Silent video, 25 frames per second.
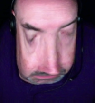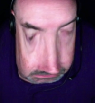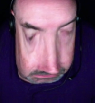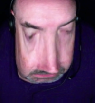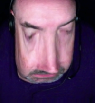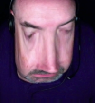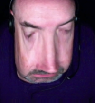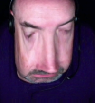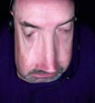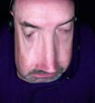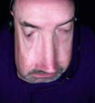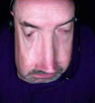
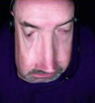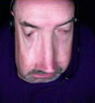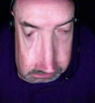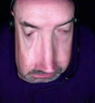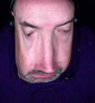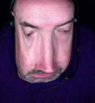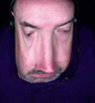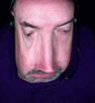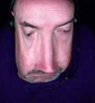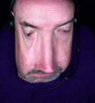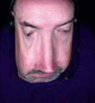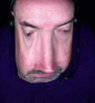So there you
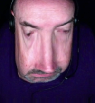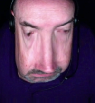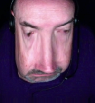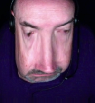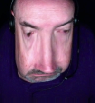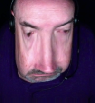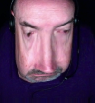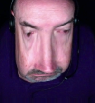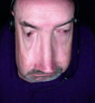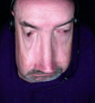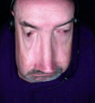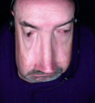have it.
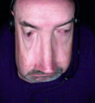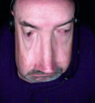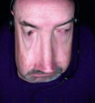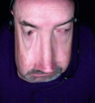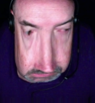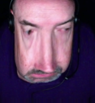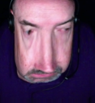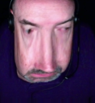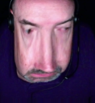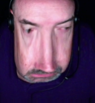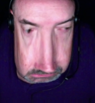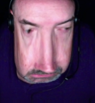
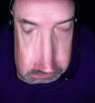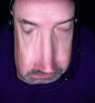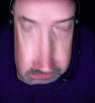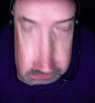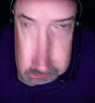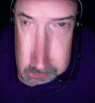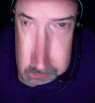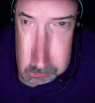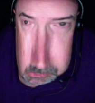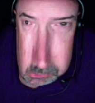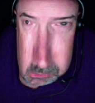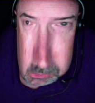So send
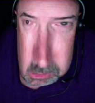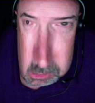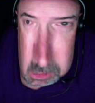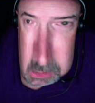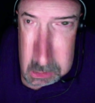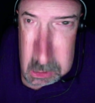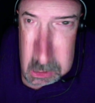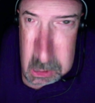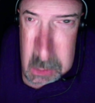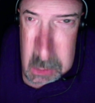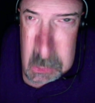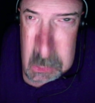me more
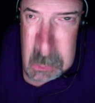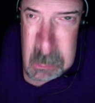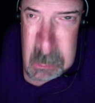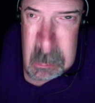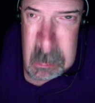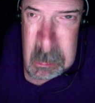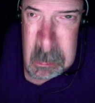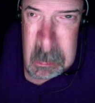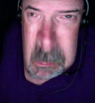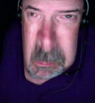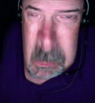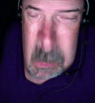ideas.
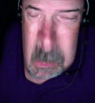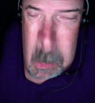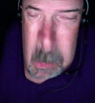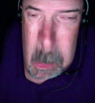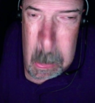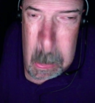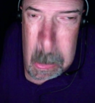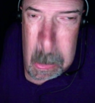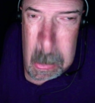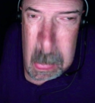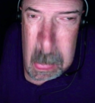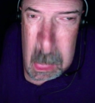
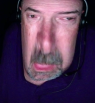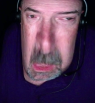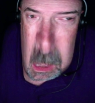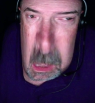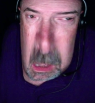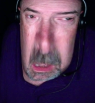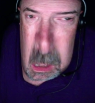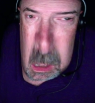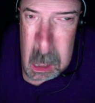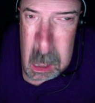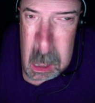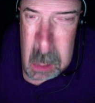
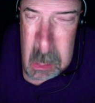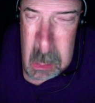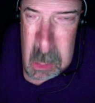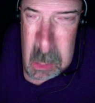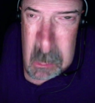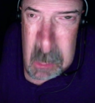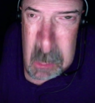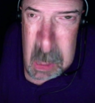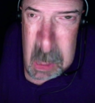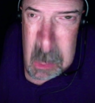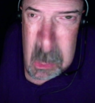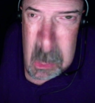I don't have
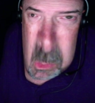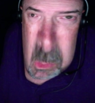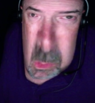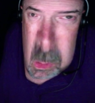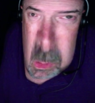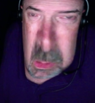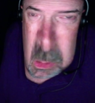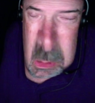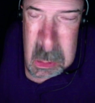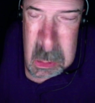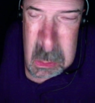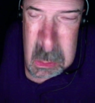many
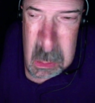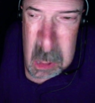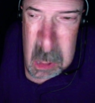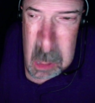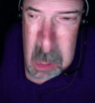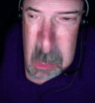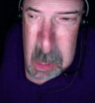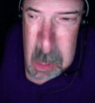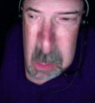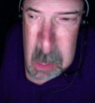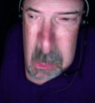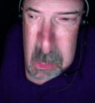more to talk
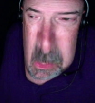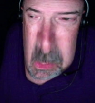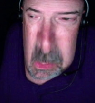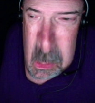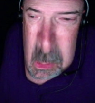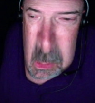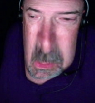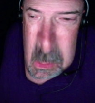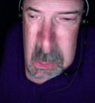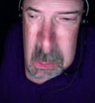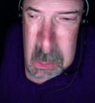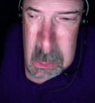about with the
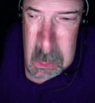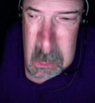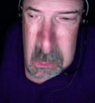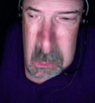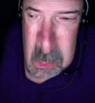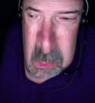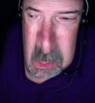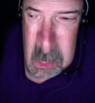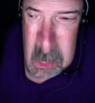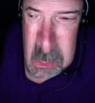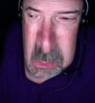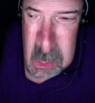call center
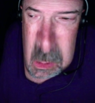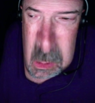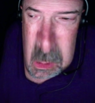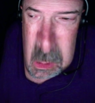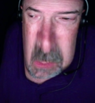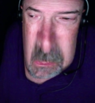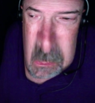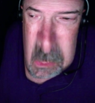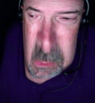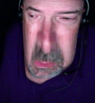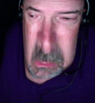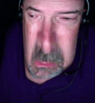thing. It's kind
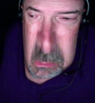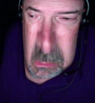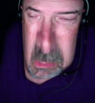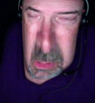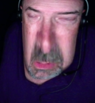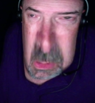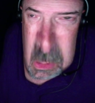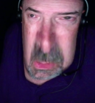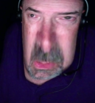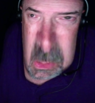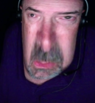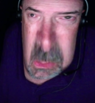of uh, run
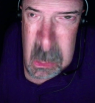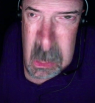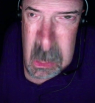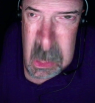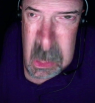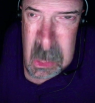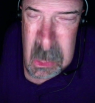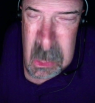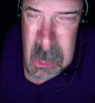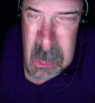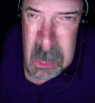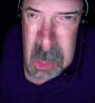its
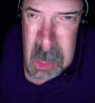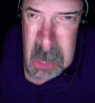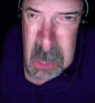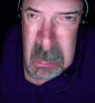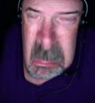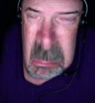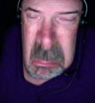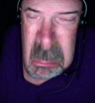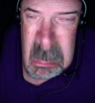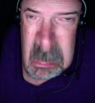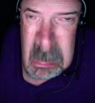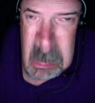course with me.
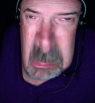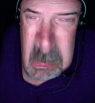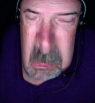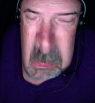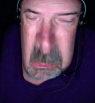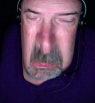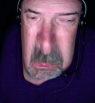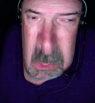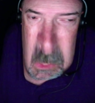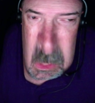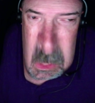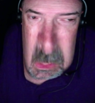
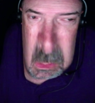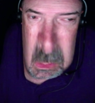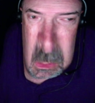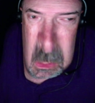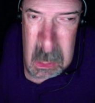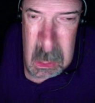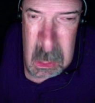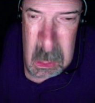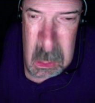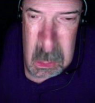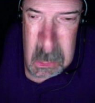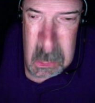
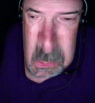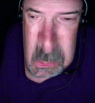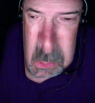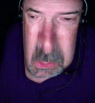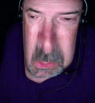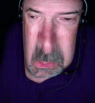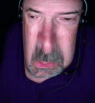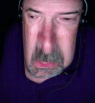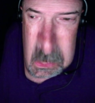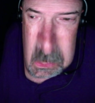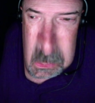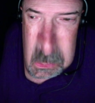Call
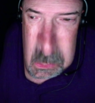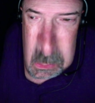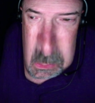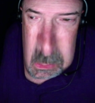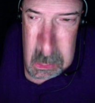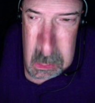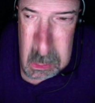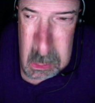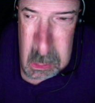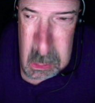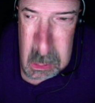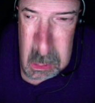centers,
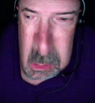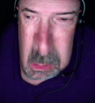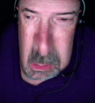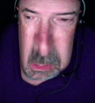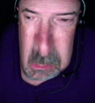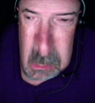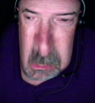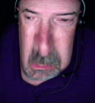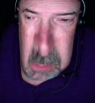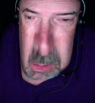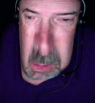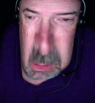
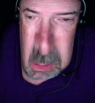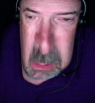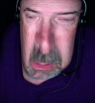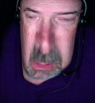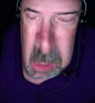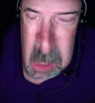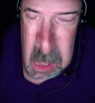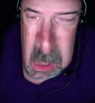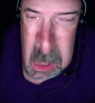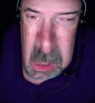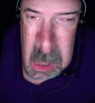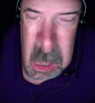um, in their
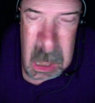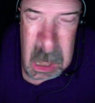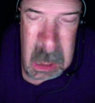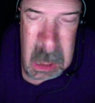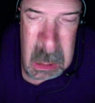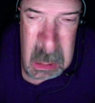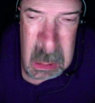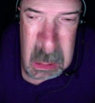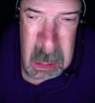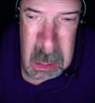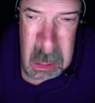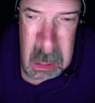
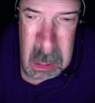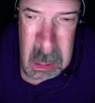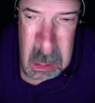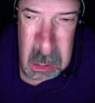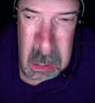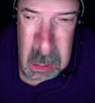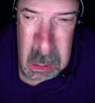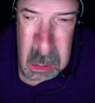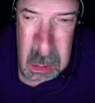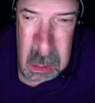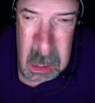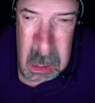heyday,
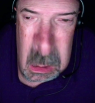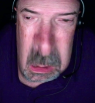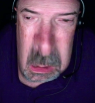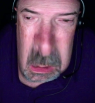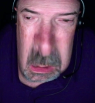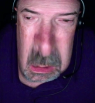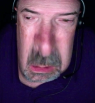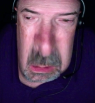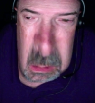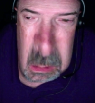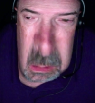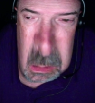
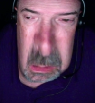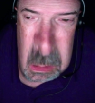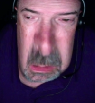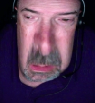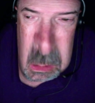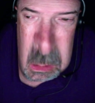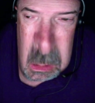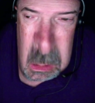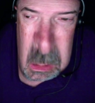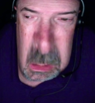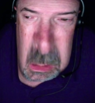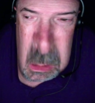uh,
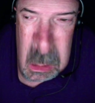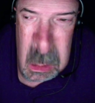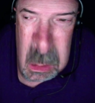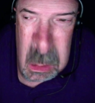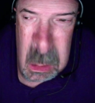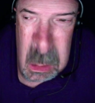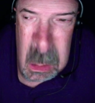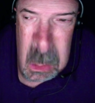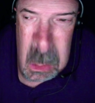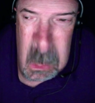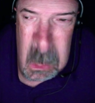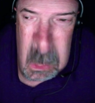
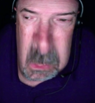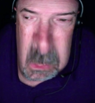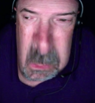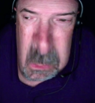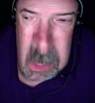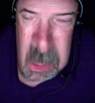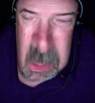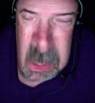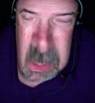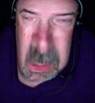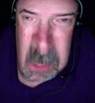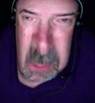were
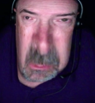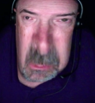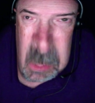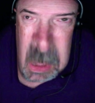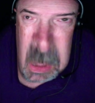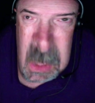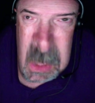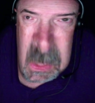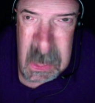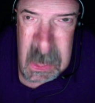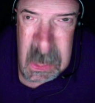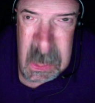very tough
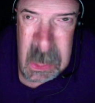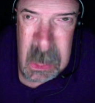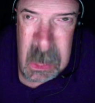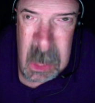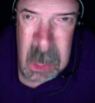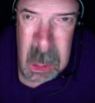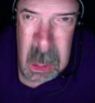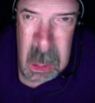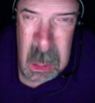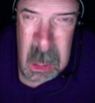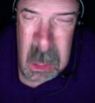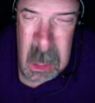places to
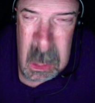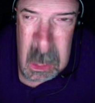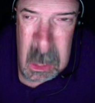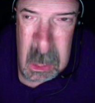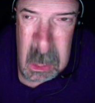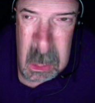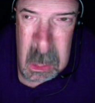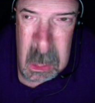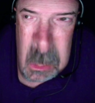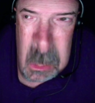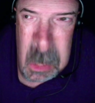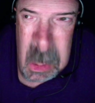work,
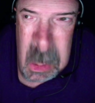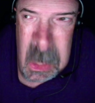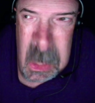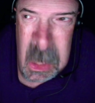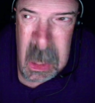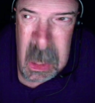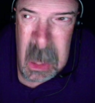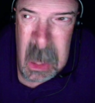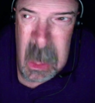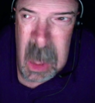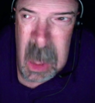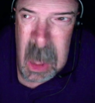but they're
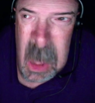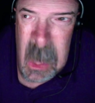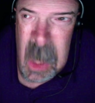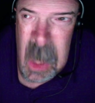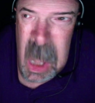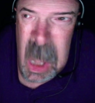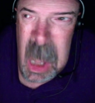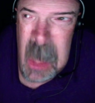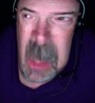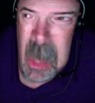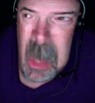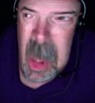going
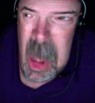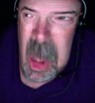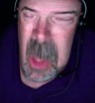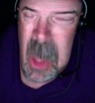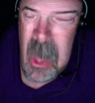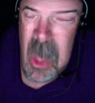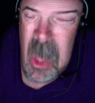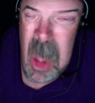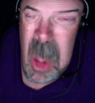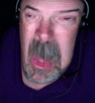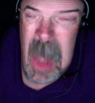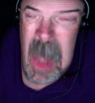away and being
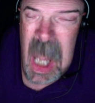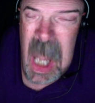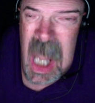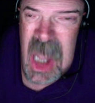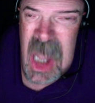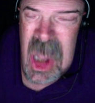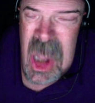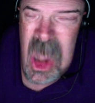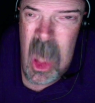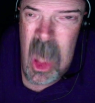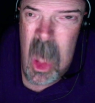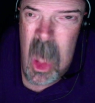
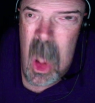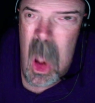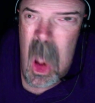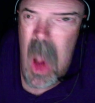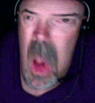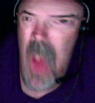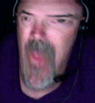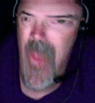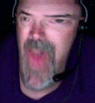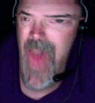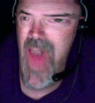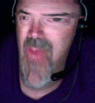replaced. You are
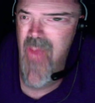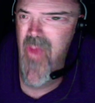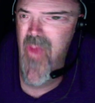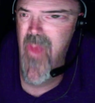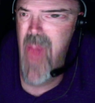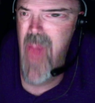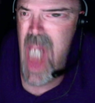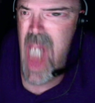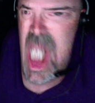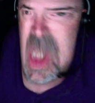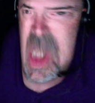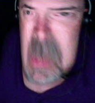all being
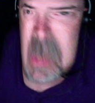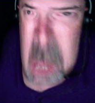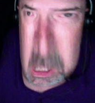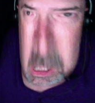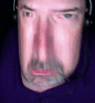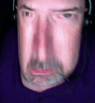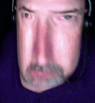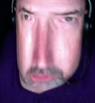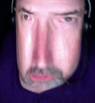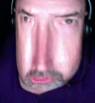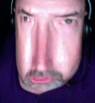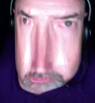replaced by
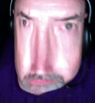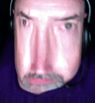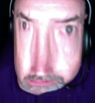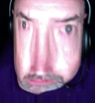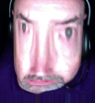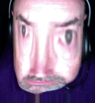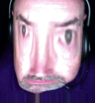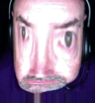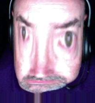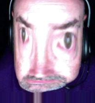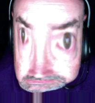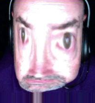
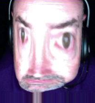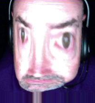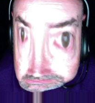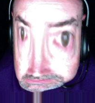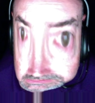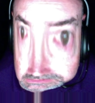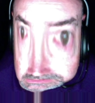robots.